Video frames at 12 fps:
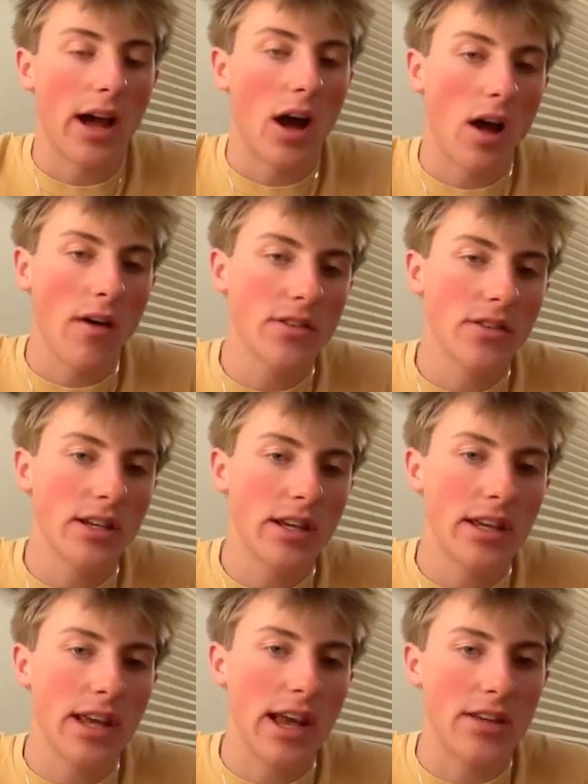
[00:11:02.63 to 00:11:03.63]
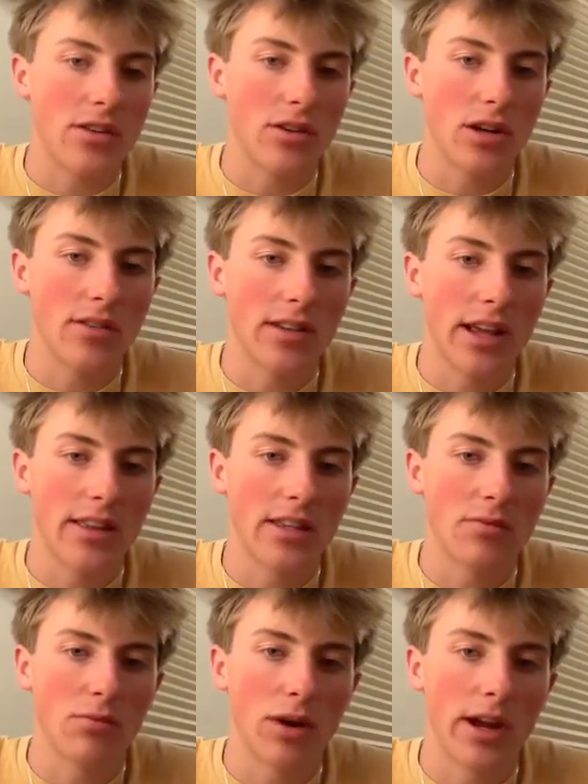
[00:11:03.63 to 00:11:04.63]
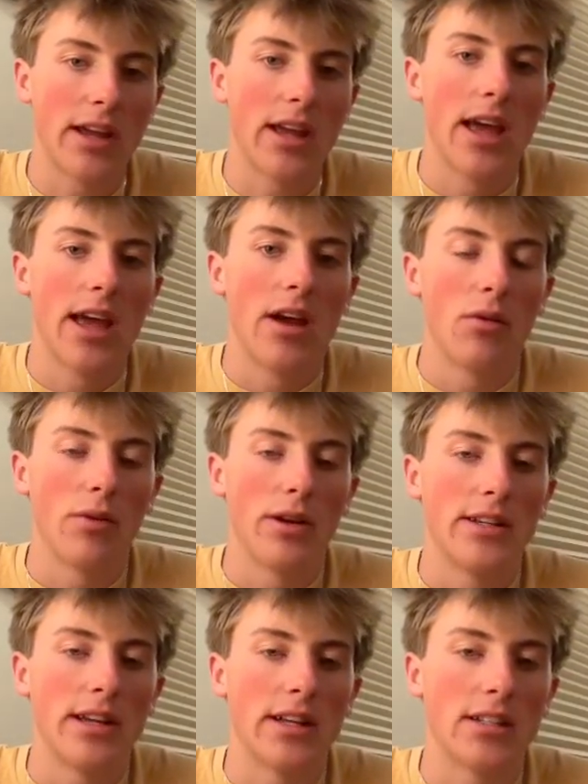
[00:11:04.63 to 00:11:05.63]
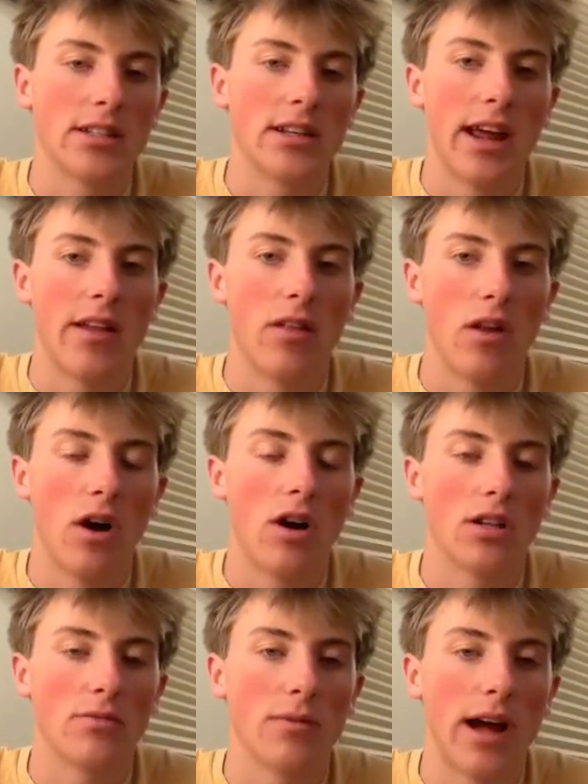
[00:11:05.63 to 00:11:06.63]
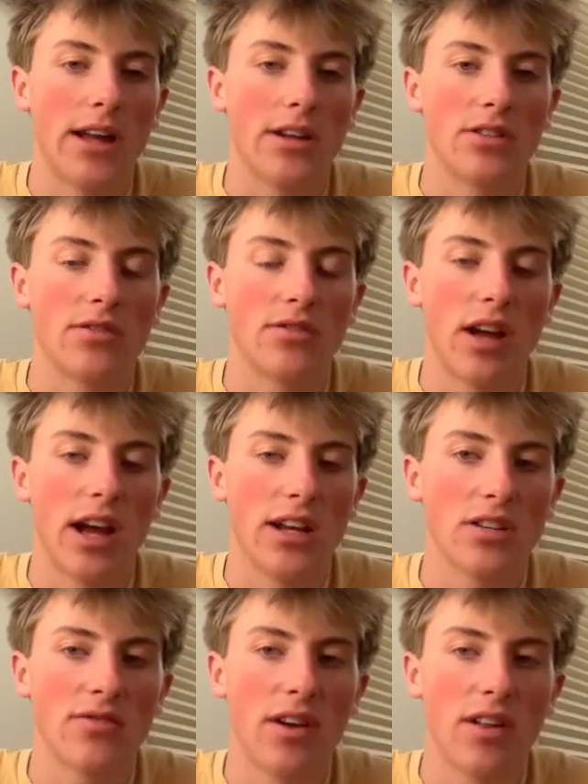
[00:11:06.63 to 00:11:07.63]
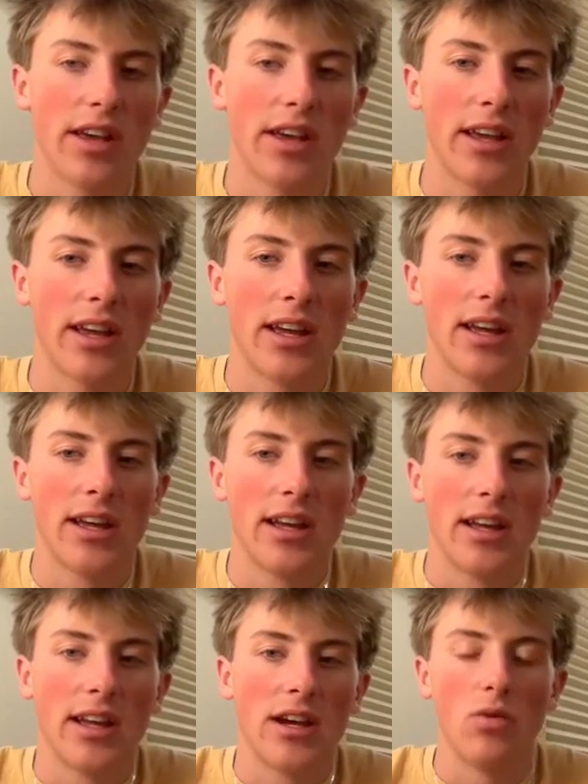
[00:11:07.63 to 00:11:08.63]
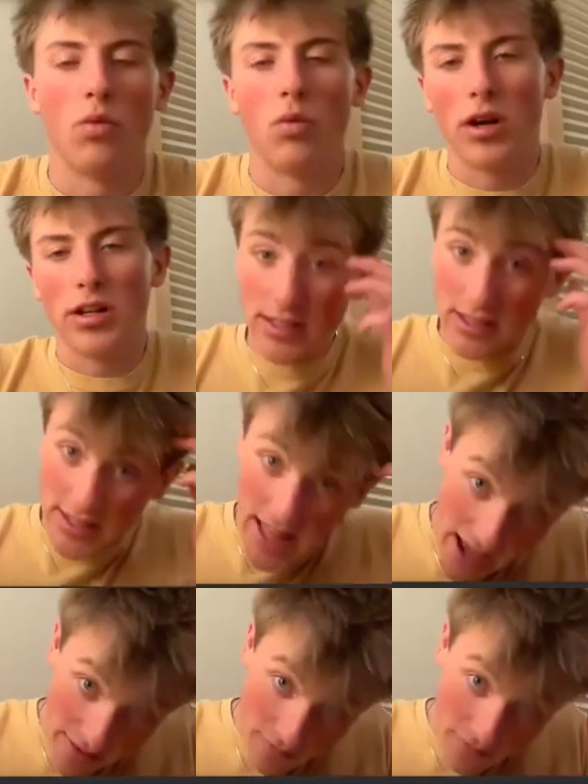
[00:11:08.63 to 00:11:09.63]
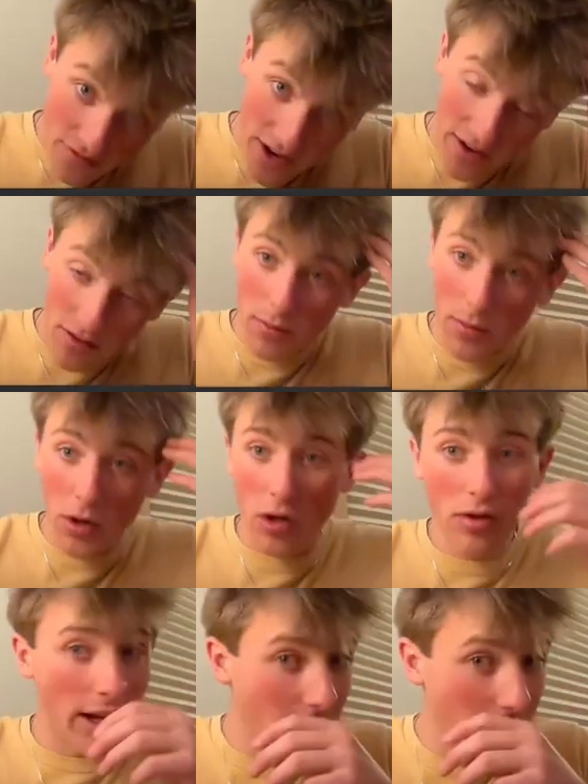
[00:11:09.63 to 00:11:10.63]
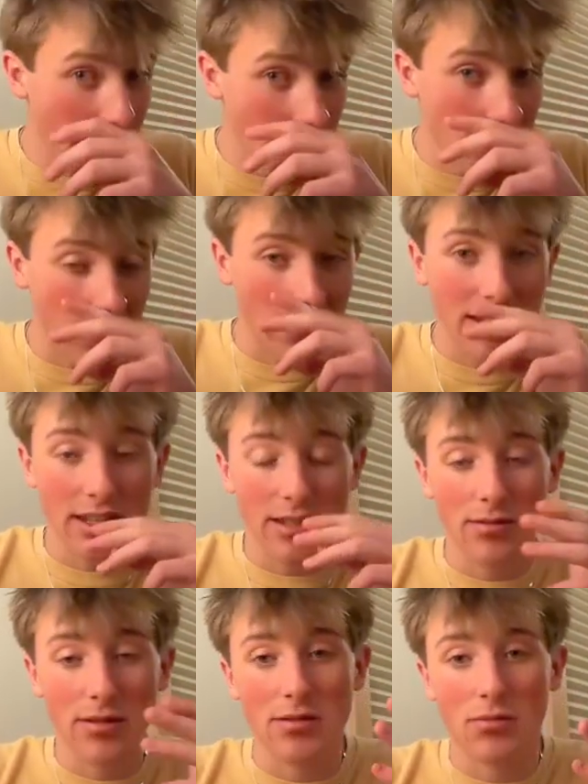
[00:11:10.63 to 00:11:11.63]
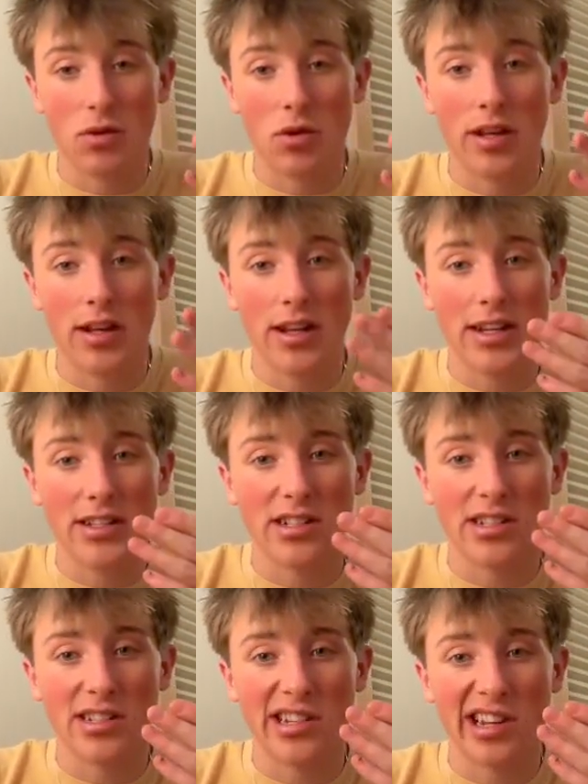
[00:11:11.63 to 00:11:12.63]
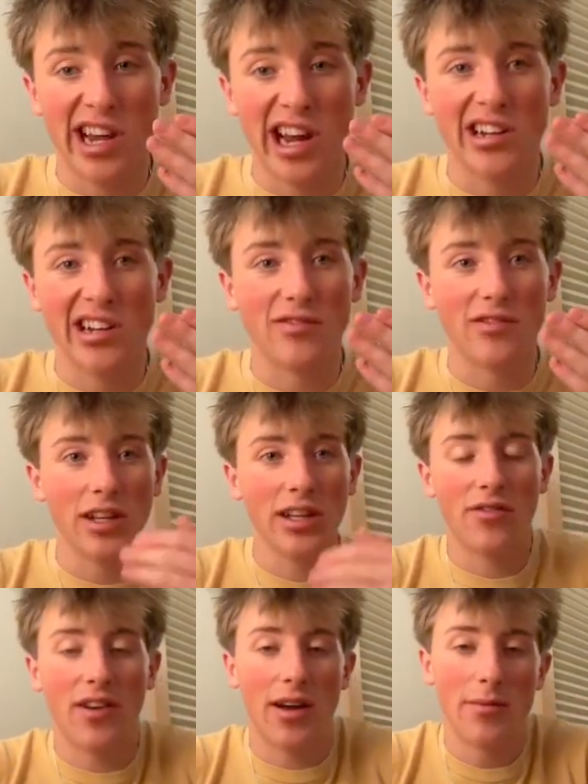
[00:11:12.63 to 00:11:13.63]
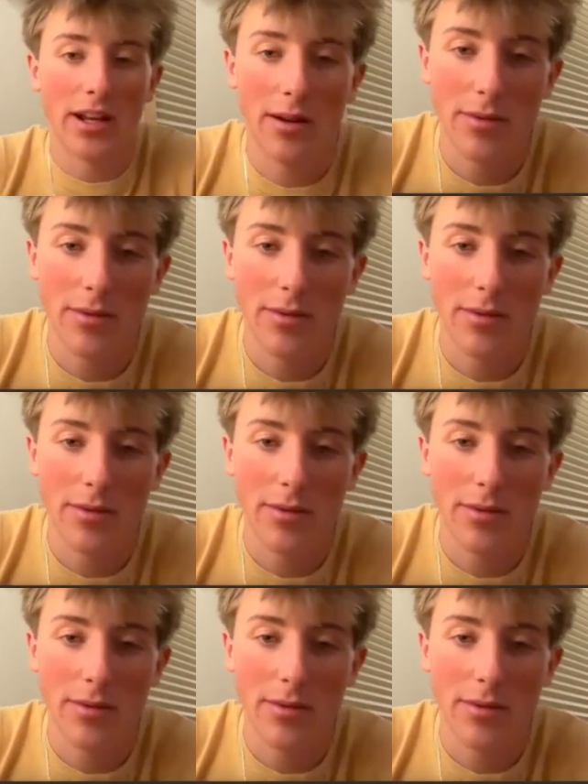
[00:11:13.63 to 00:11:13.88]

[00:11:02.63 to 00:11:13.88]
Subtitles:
Obviously, yeah, you could have taken this break, retest, and longs, but I just felt like it wasn't that favorable, I guess. Like this morning, it just kind of look at the 5 minute.